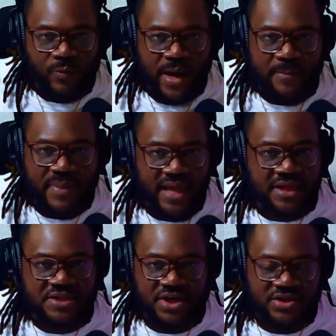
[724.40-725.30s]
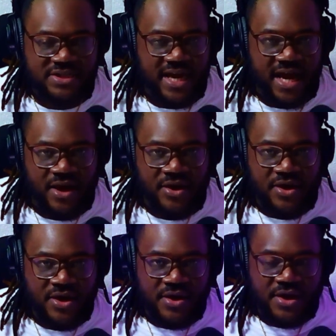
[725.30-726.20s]
wearing belly shirts now?
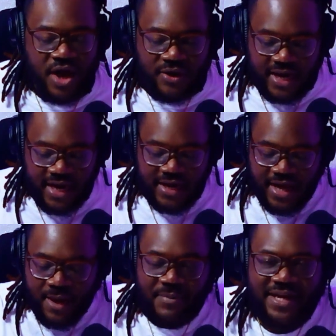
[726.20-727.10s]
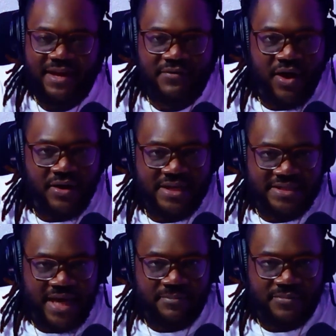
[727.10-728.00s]
Okay, I'm gonna give y'all an
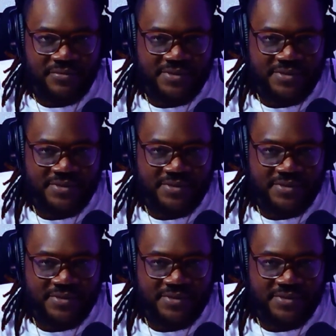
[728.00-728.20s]
example.